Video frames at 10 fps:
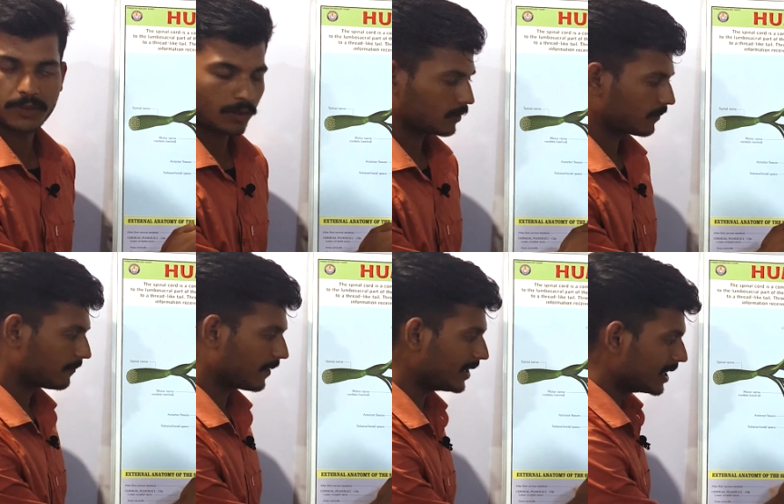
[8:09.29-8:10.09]
Fine,
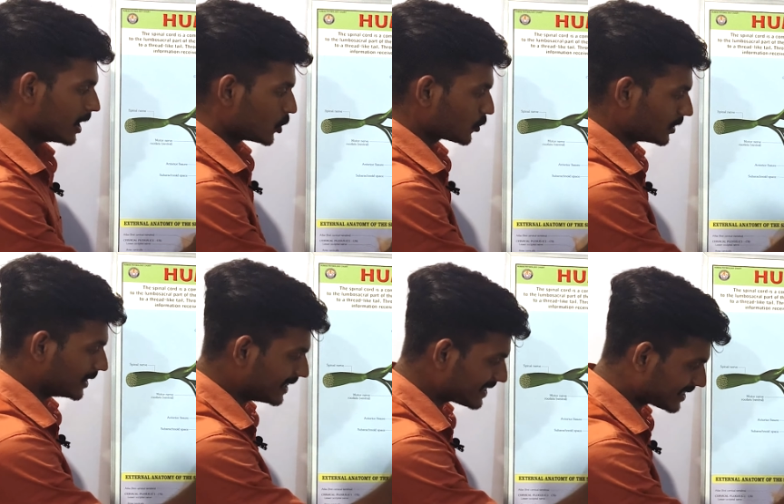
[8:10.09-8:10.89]
so these
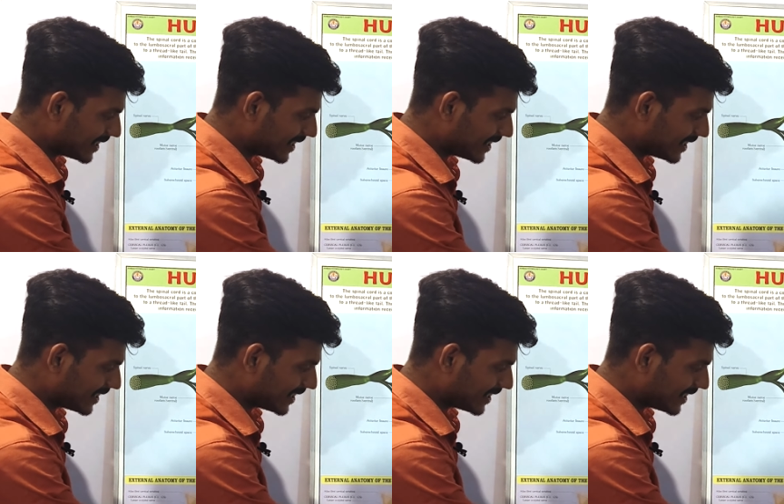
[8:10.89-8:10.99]
three